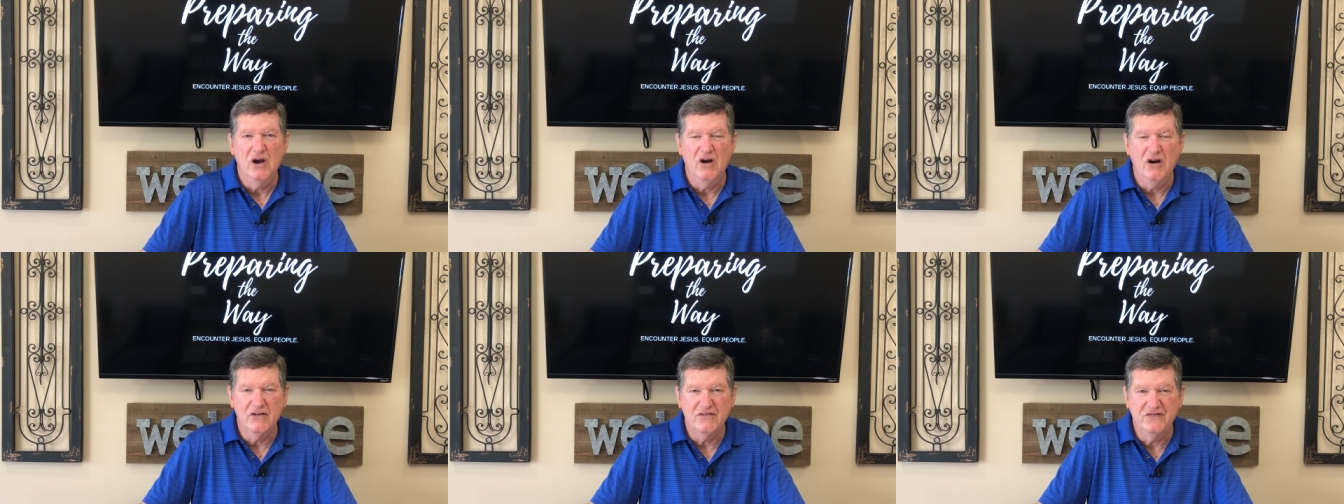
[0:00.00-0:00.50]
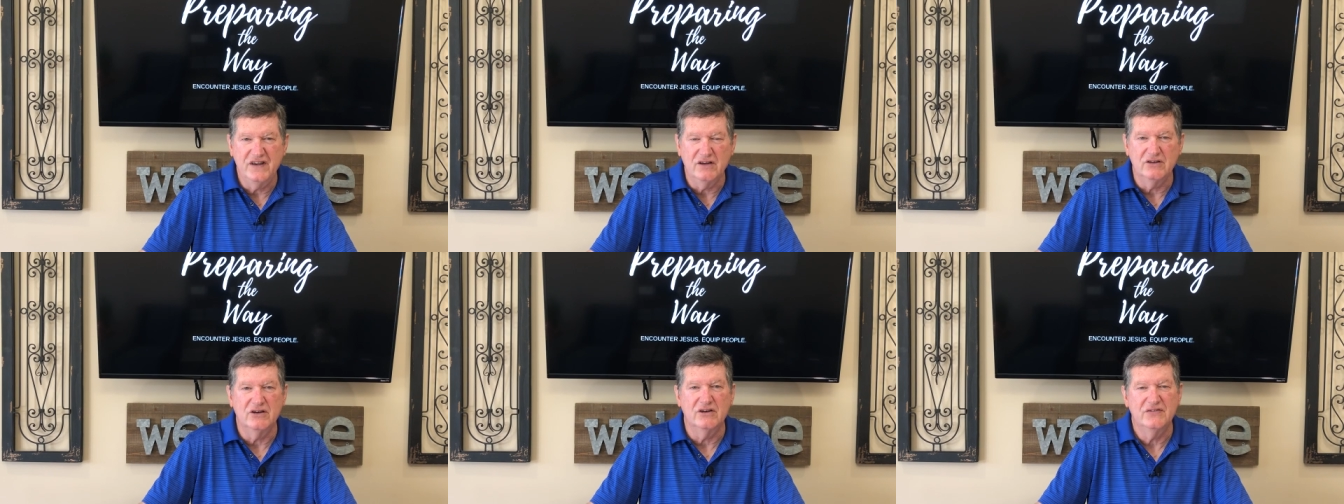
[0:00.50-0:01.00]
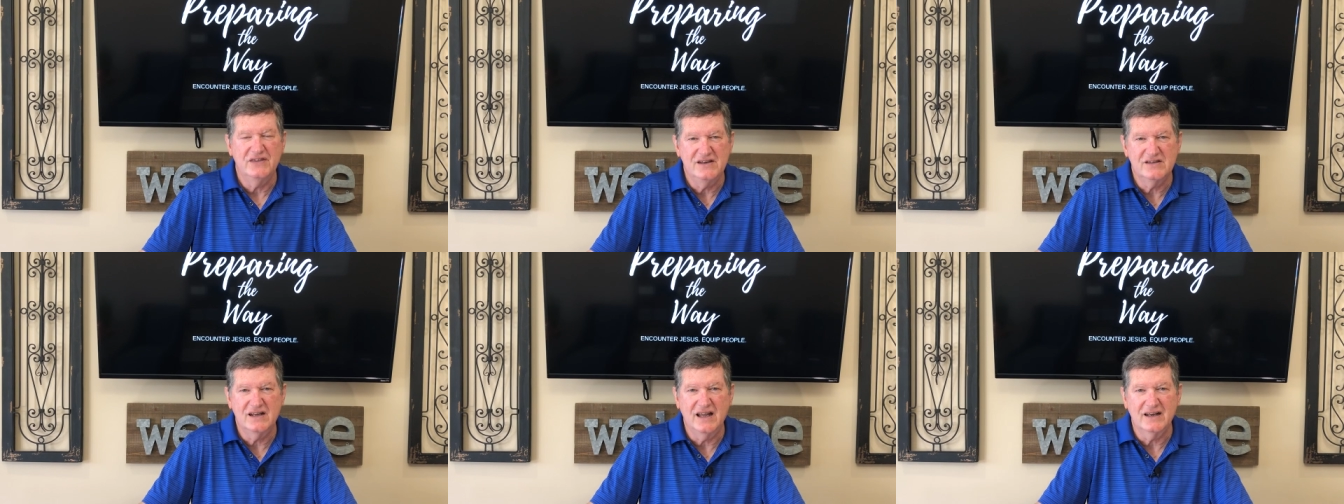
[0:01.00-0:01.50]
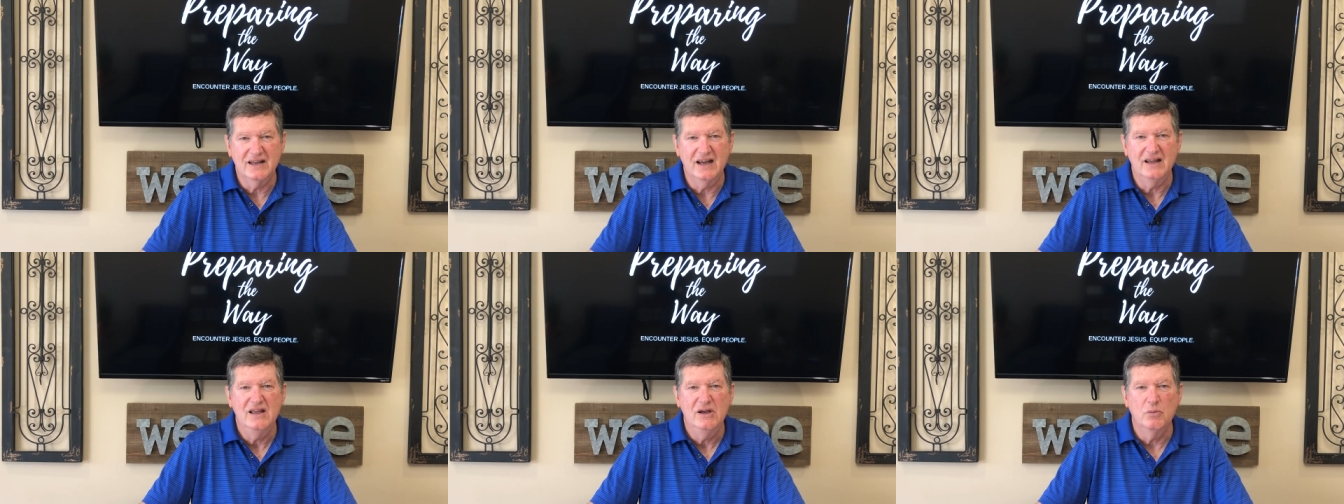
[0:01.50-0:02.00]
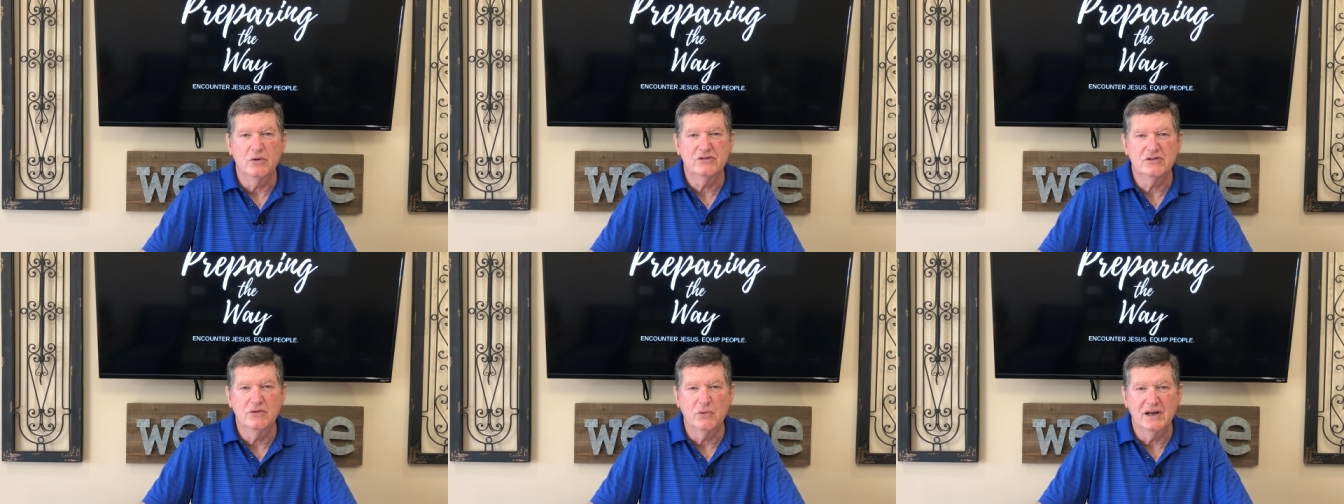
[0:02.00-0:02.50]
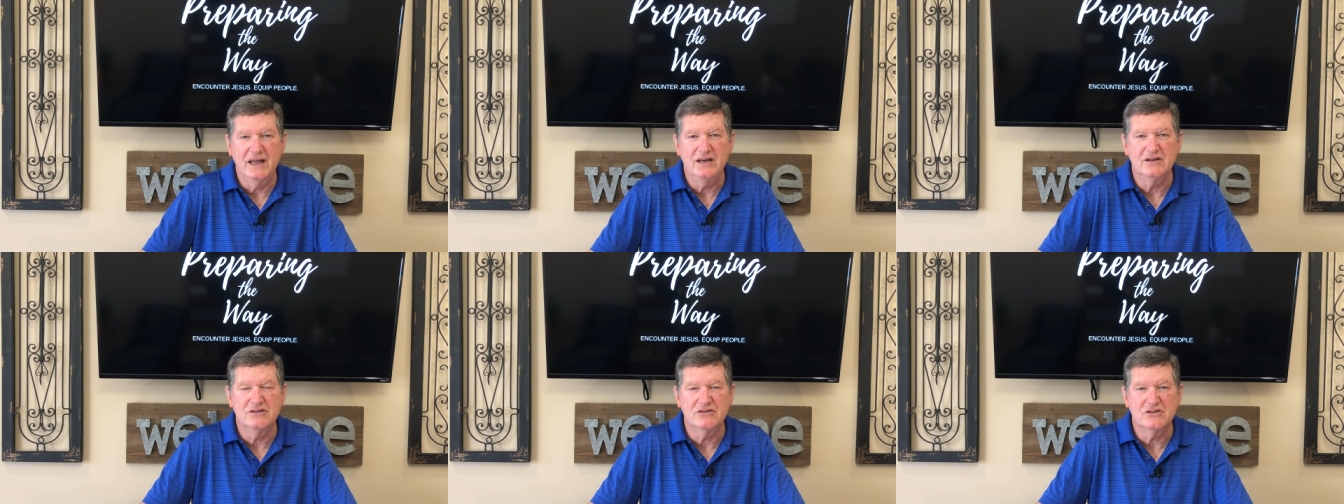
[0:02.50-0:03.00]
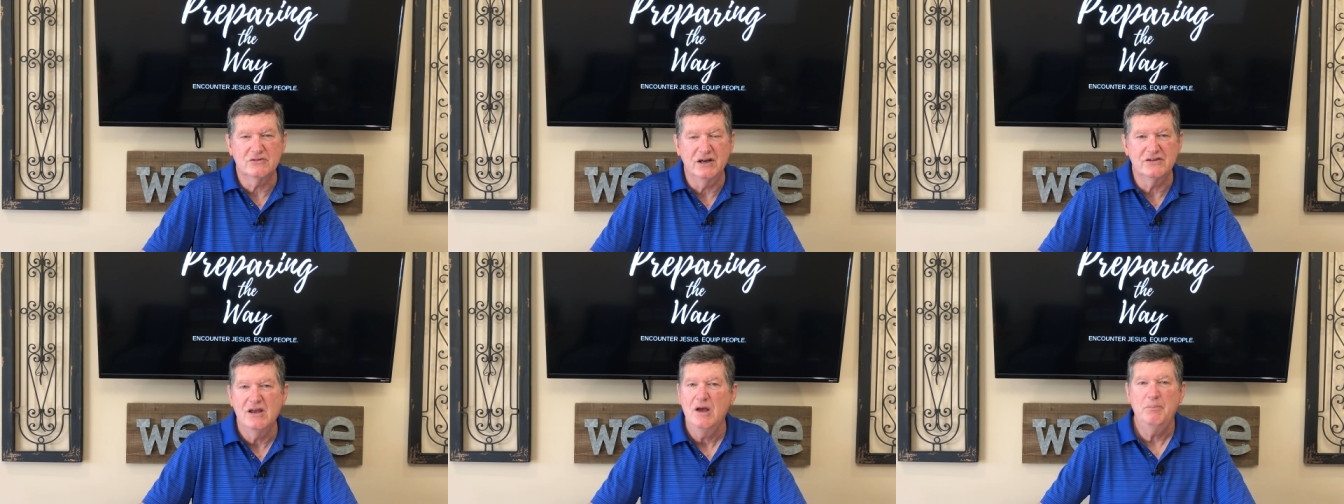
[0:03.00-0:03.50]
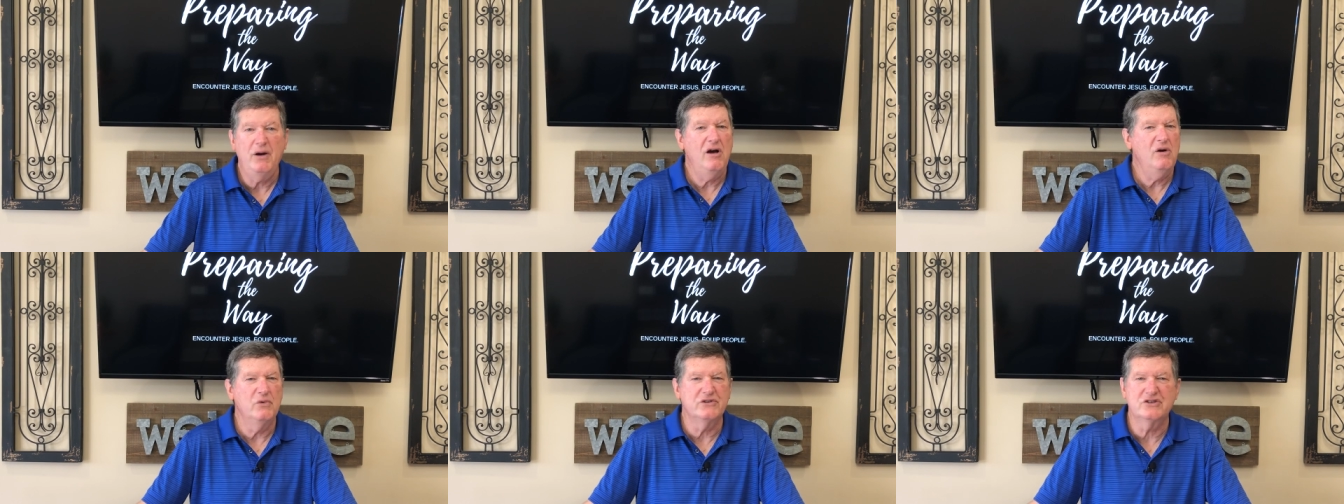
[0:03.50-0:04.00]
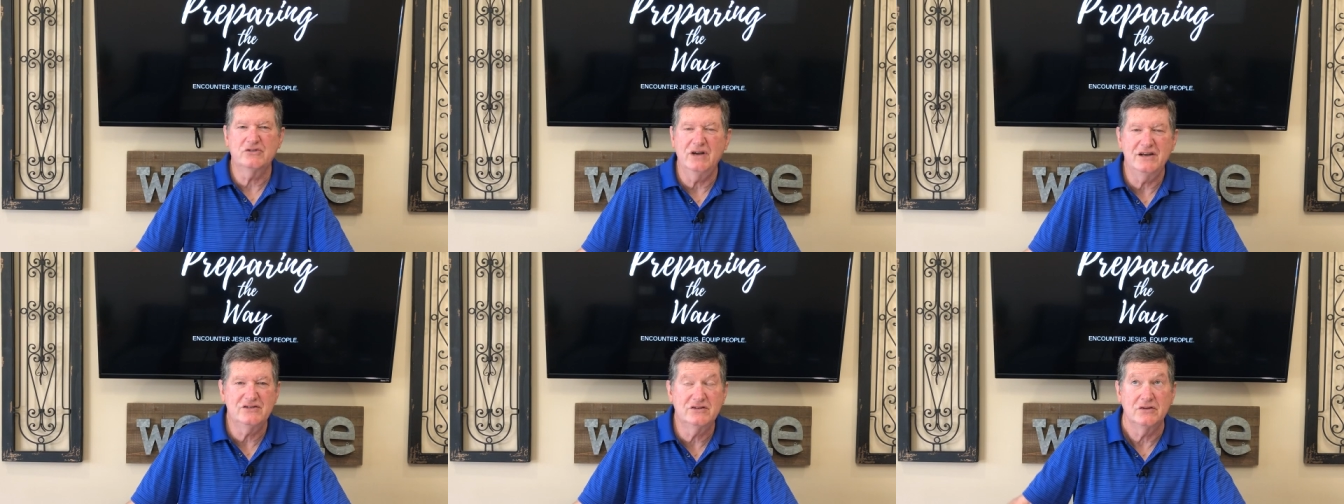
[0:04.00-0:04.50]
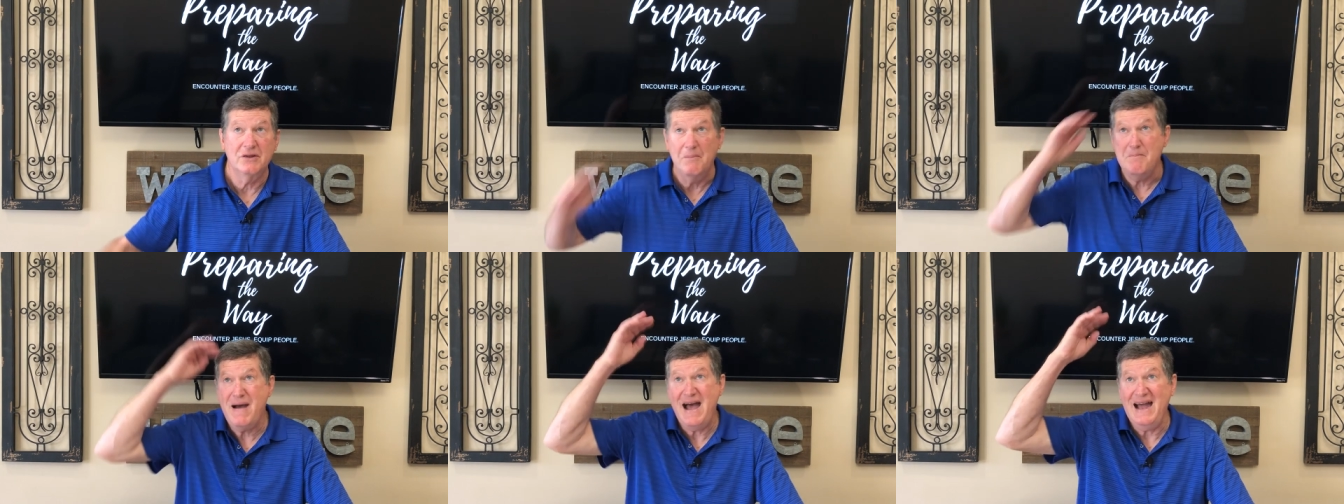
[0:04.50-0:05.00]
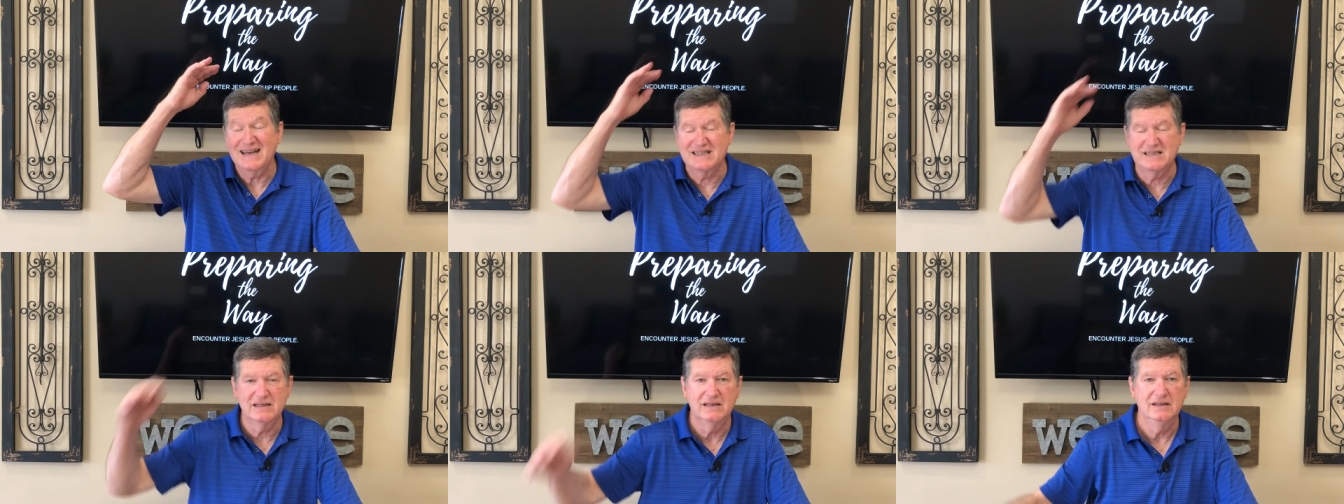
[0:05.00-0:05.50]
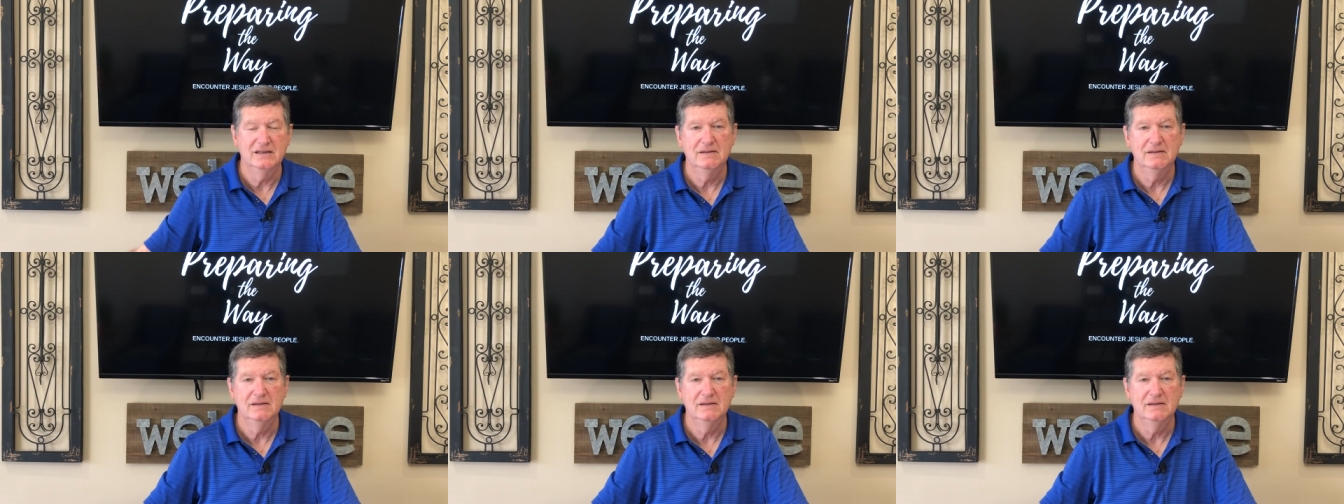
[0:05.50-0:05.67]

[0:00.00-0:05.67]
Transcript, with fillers: heart failure, things like that were related to stress. Paul was stressed to the max.